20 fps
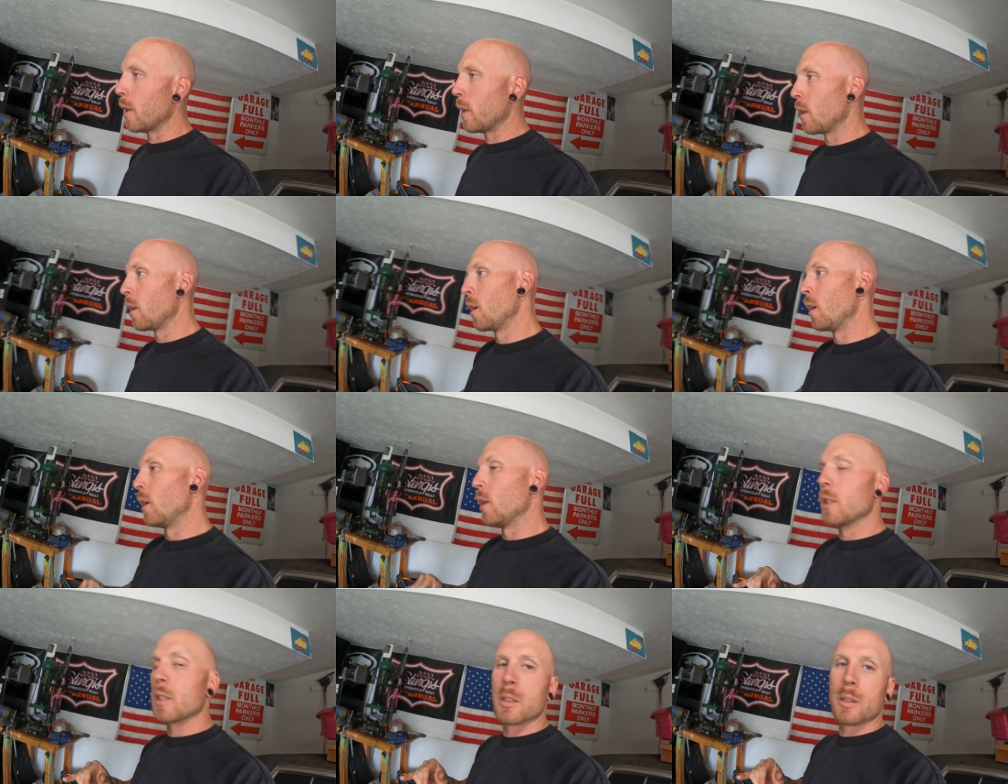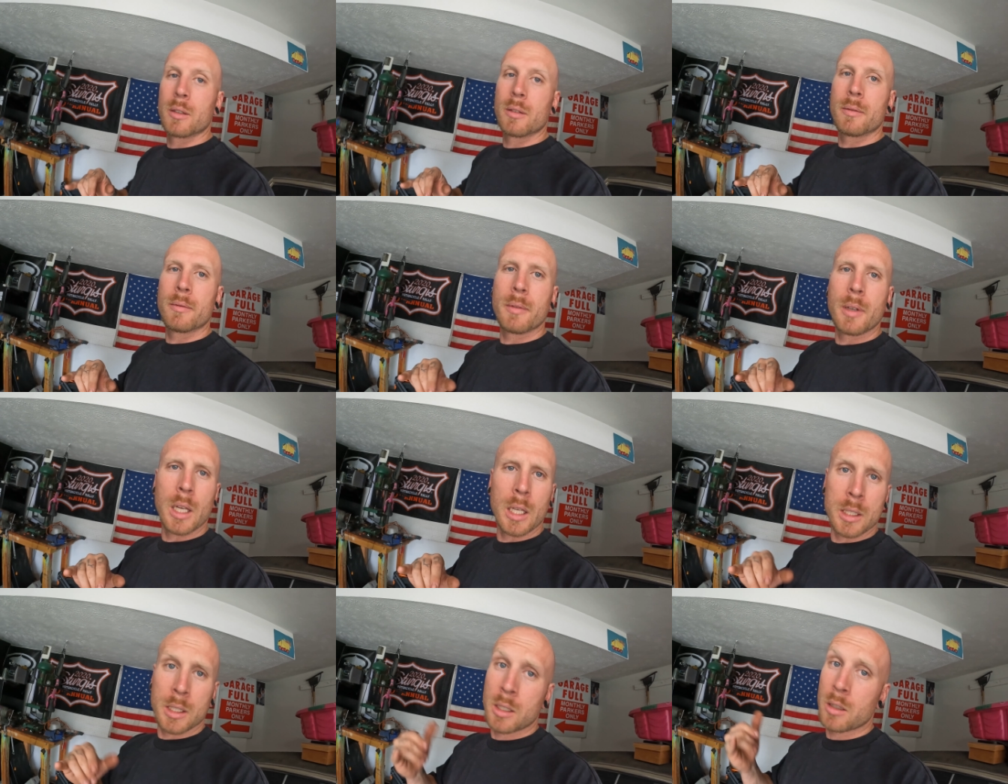it in
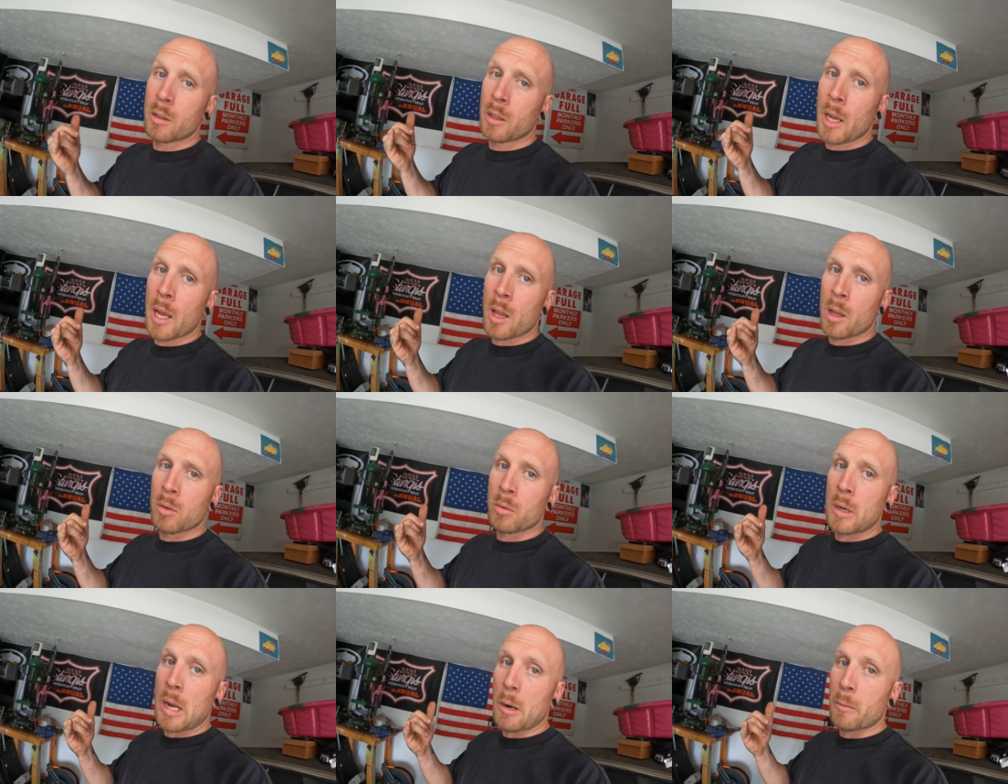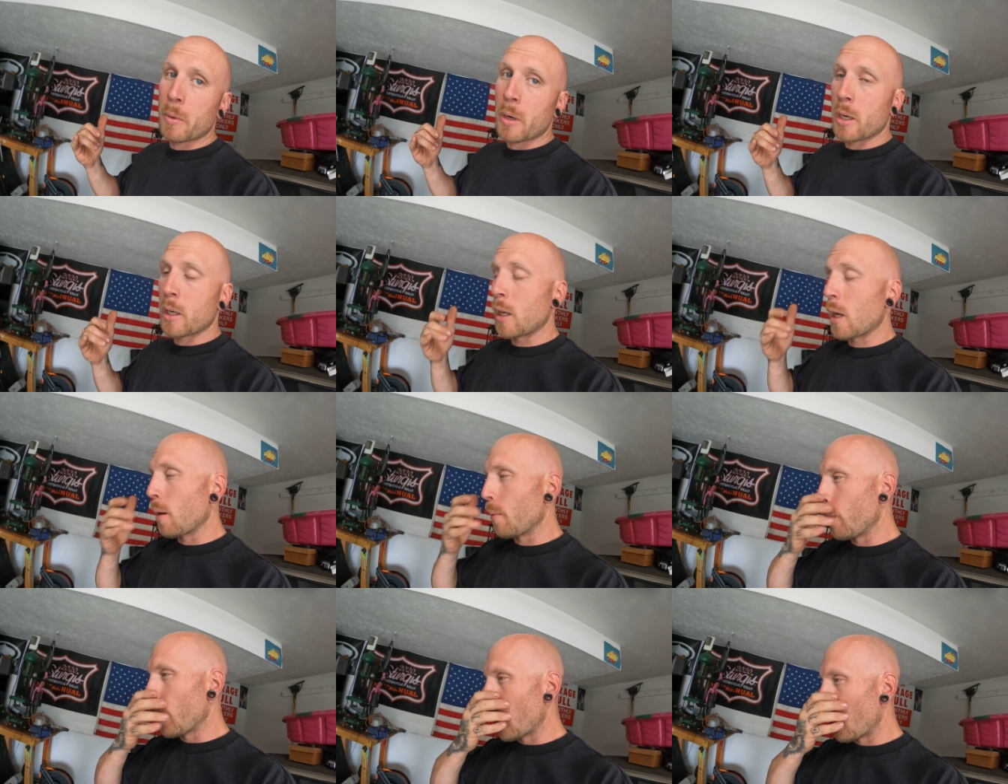it's still yellow not red
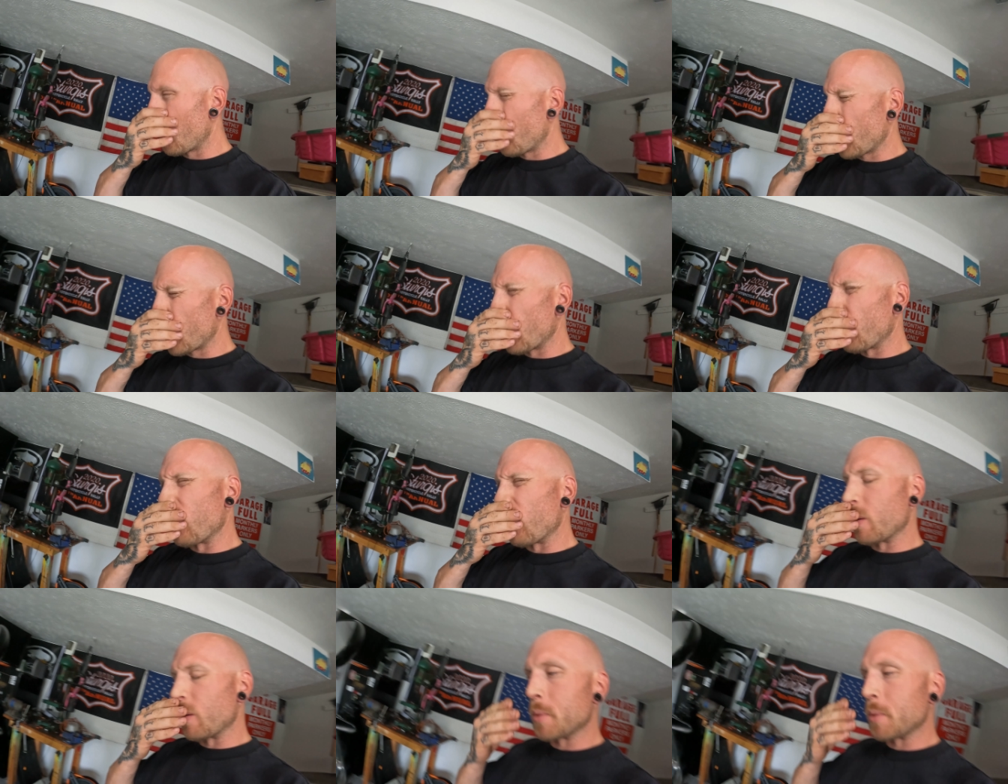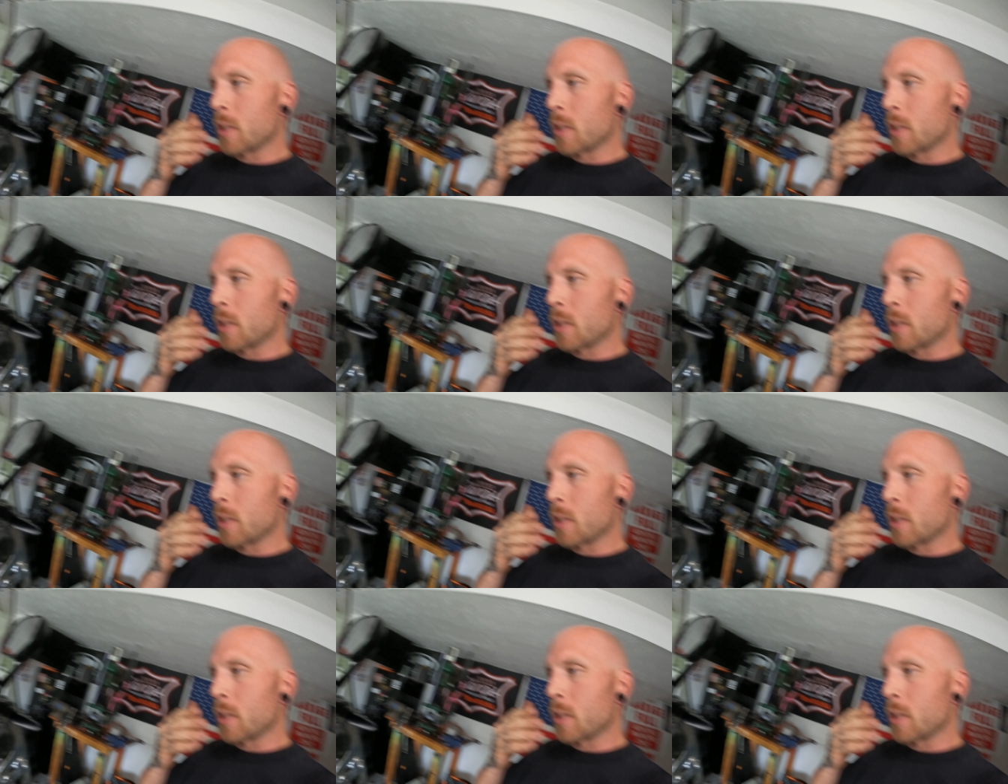yet but whatever